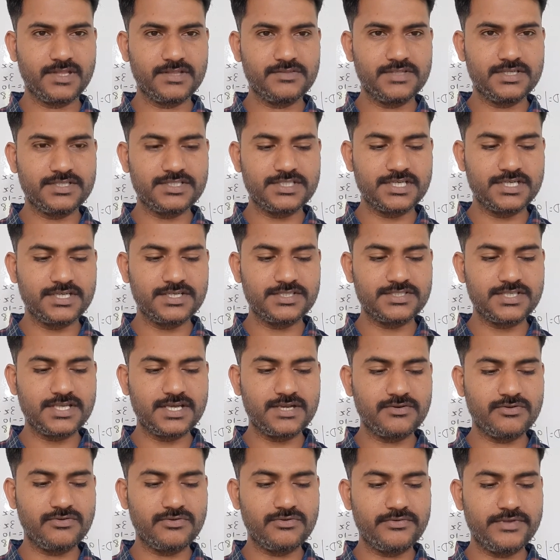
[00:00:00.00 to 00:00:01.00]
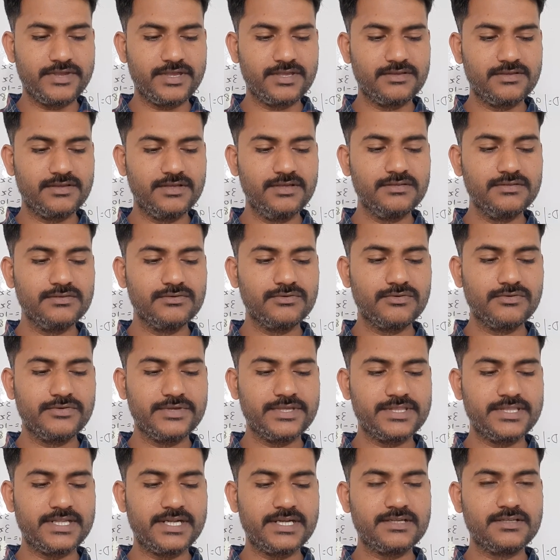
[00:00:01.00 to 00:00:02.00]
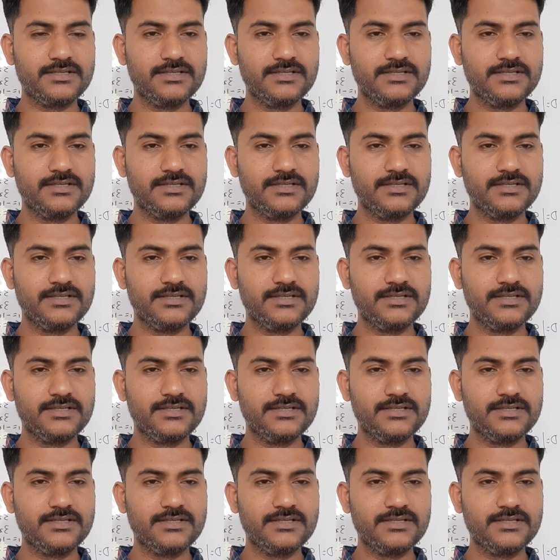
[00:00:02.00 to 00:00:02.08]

the trunks are growing that,